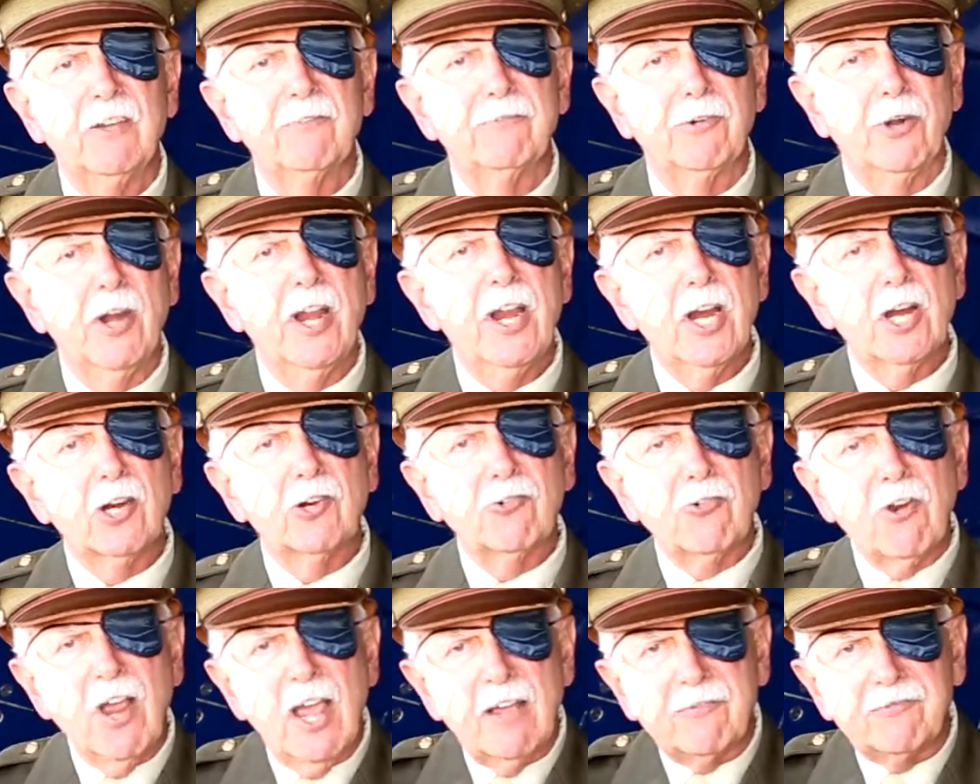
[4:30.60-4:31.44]
for
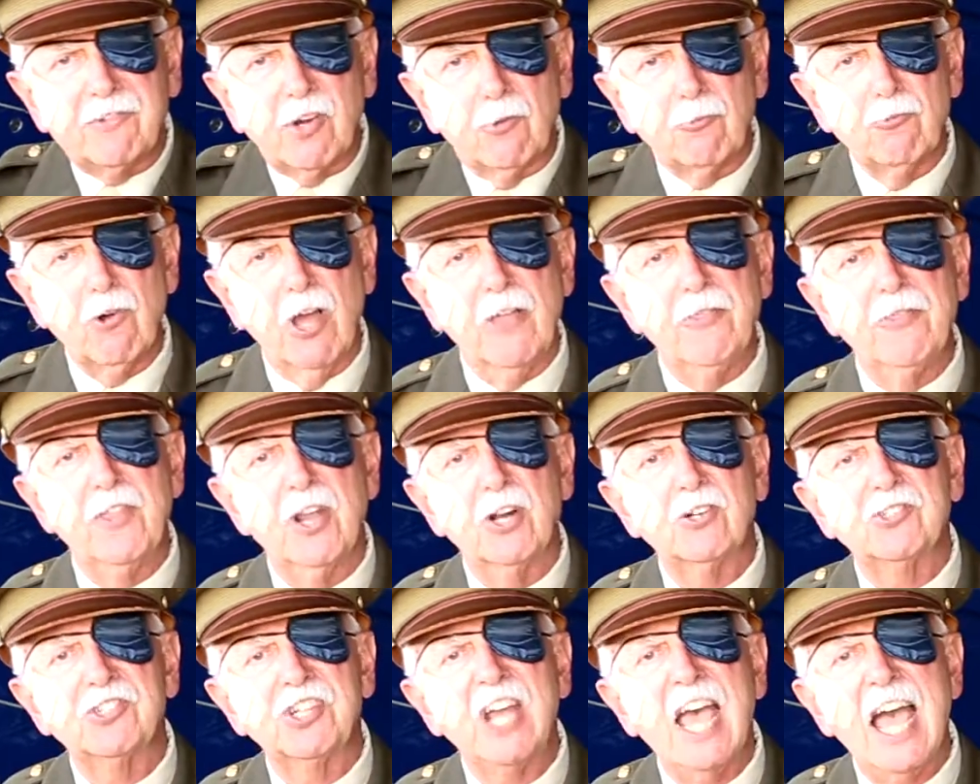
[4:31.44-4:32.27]
aircraft to run
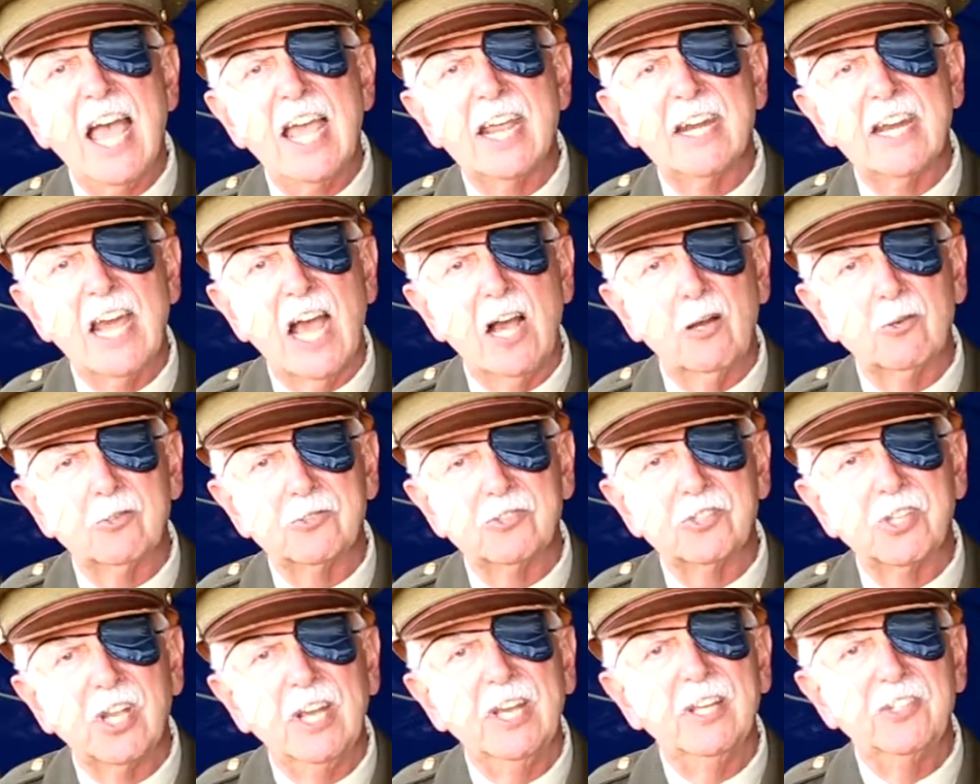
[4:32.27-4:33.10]
their tie
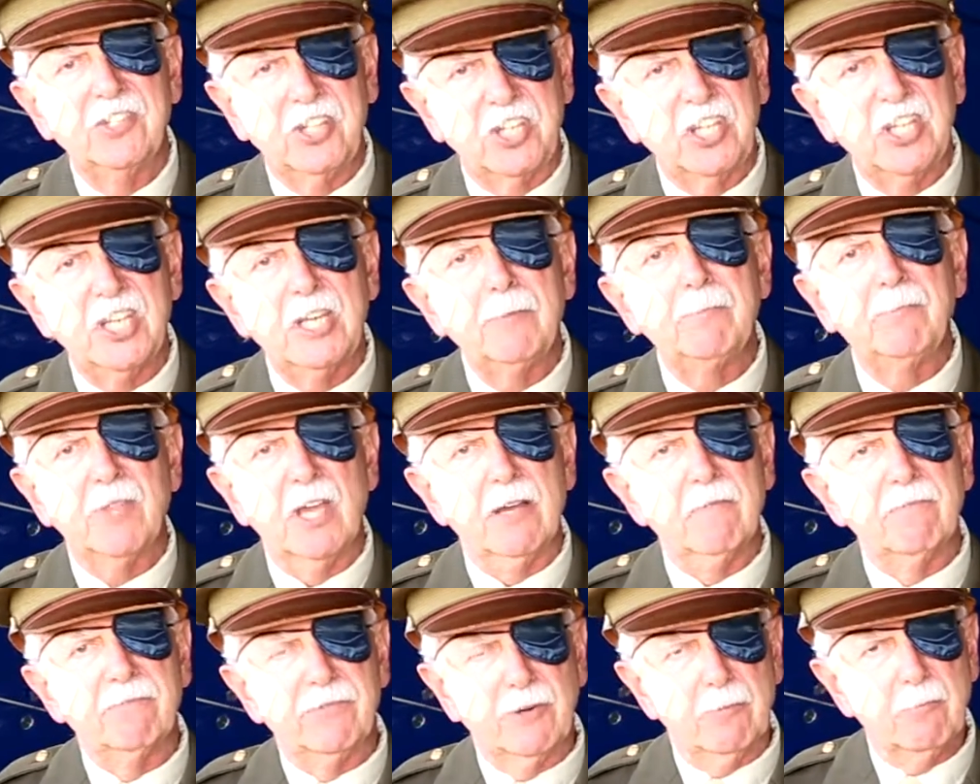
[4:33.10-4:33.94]
downs to keep
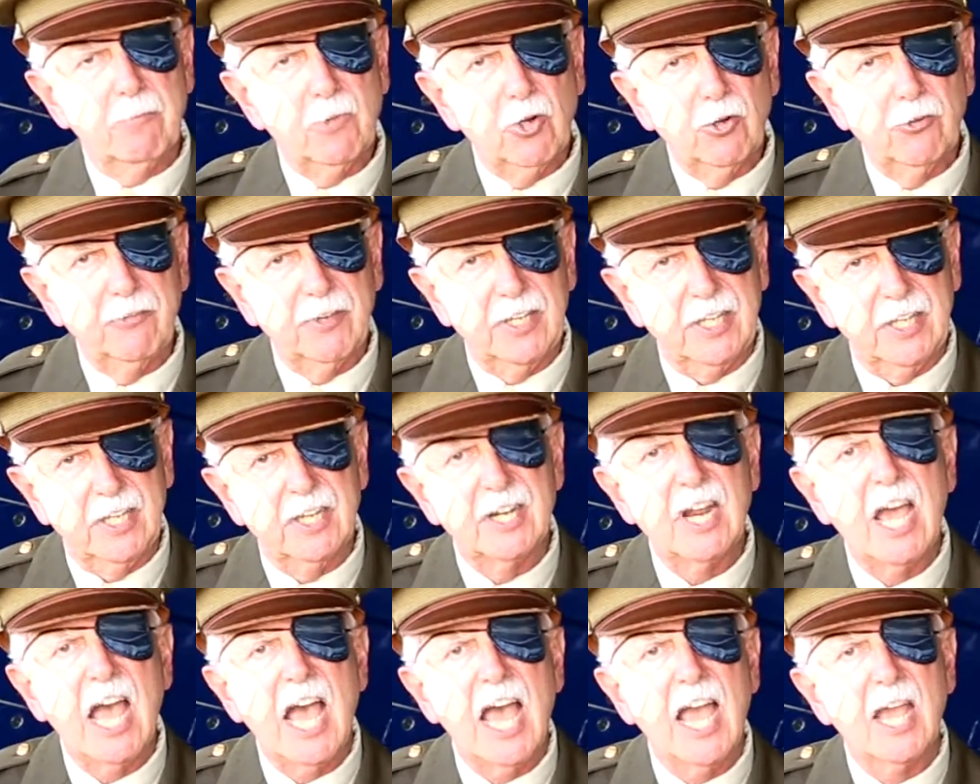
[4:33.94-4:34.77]
them from moving in
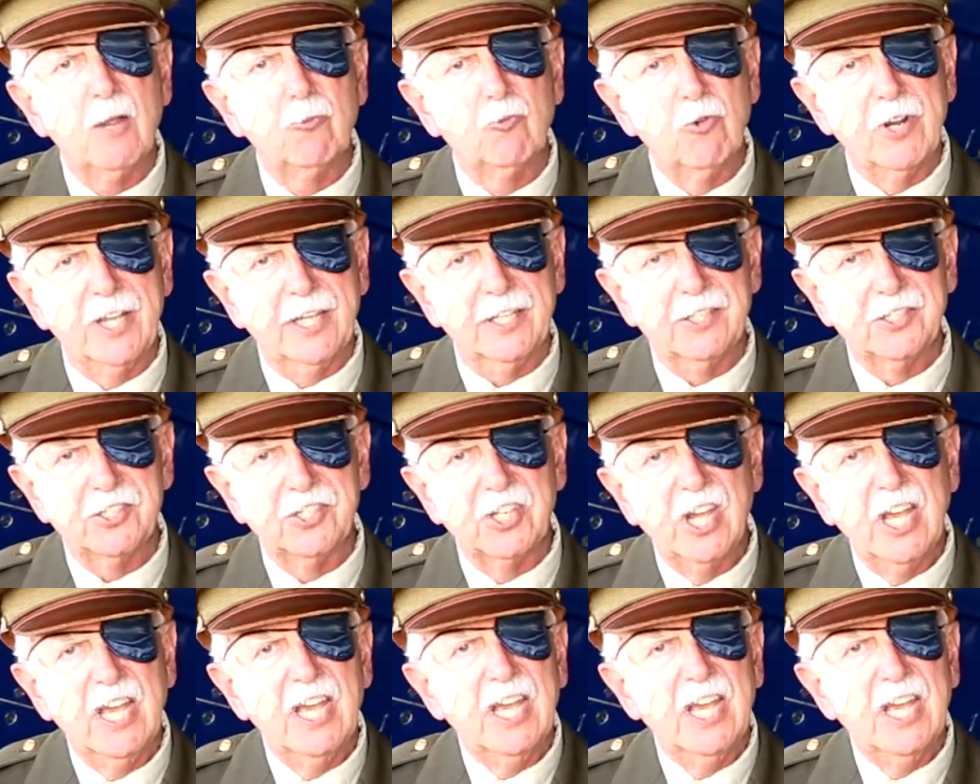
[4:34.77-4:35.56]
high winds.